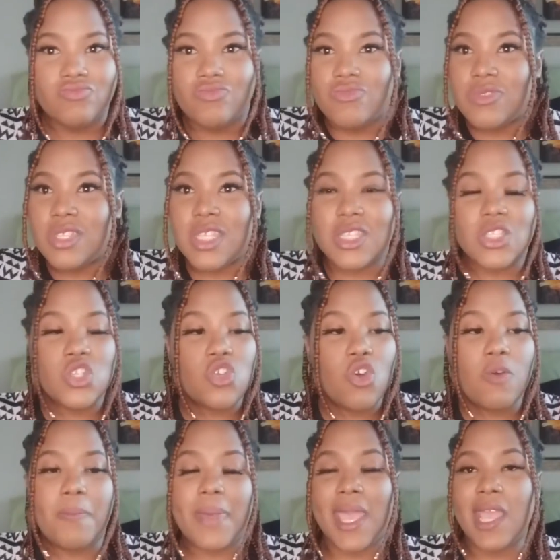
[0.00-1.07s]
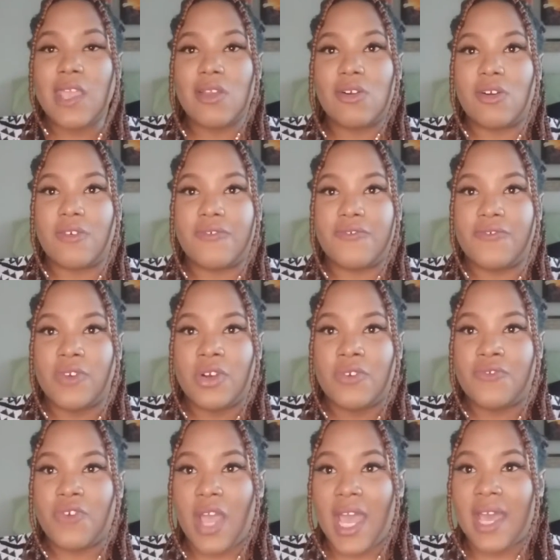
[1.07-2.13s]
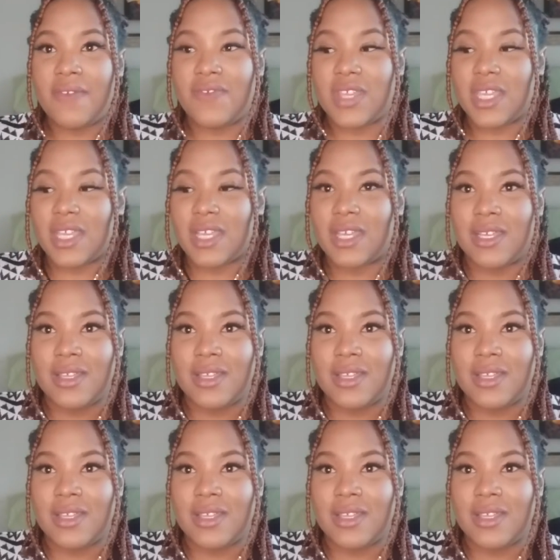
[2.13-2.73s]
there's no payoff for having